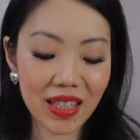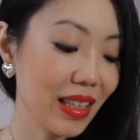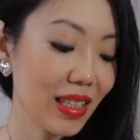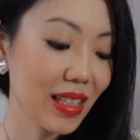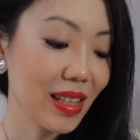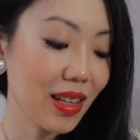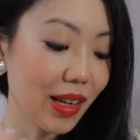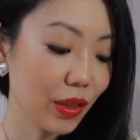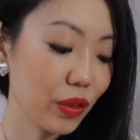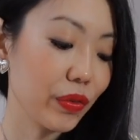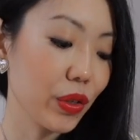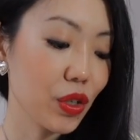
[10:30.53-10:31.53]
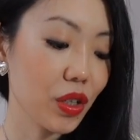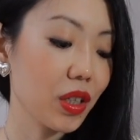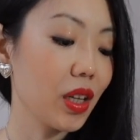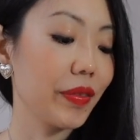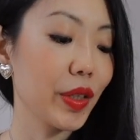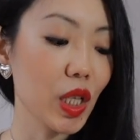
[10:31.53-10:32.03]
This is another version
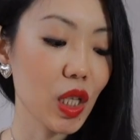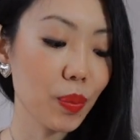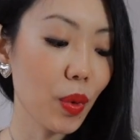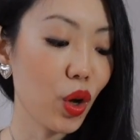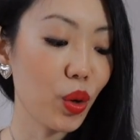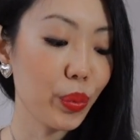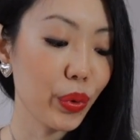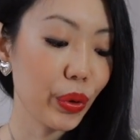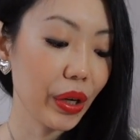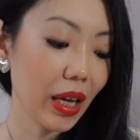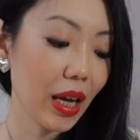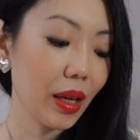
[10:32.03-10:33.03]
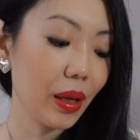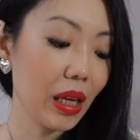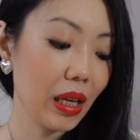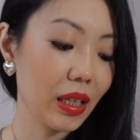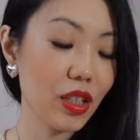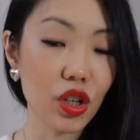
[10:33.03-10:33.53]
of the small boy
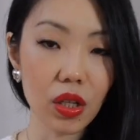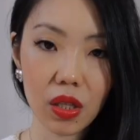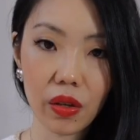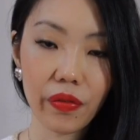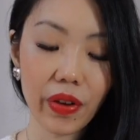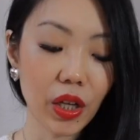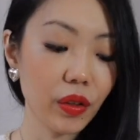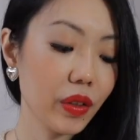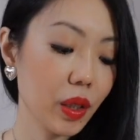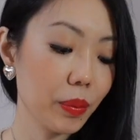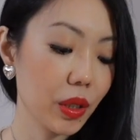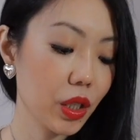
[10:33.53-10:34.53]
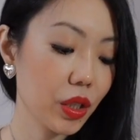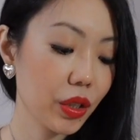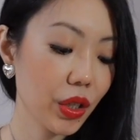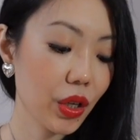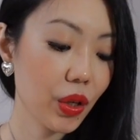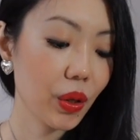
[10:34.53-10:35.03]
in just the velvet
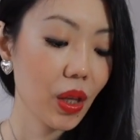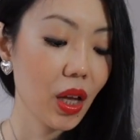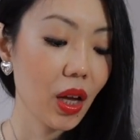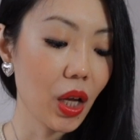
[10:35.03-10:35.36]
material.